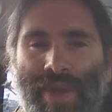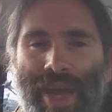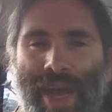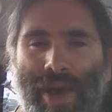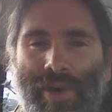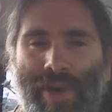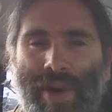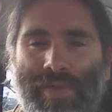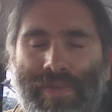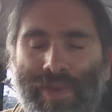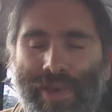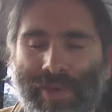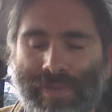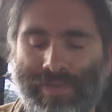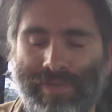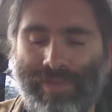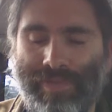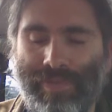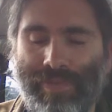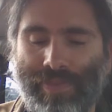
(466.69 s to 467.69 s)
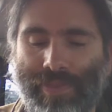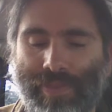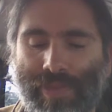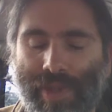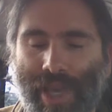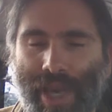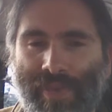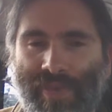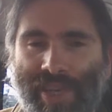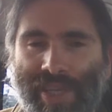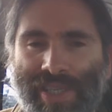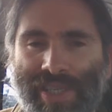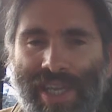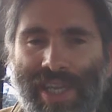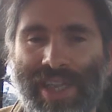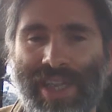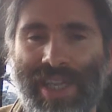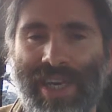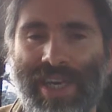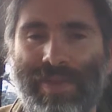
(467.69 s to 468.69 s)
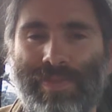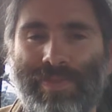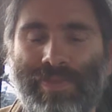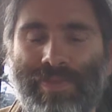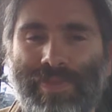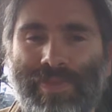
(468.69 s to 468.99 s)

However, having said that,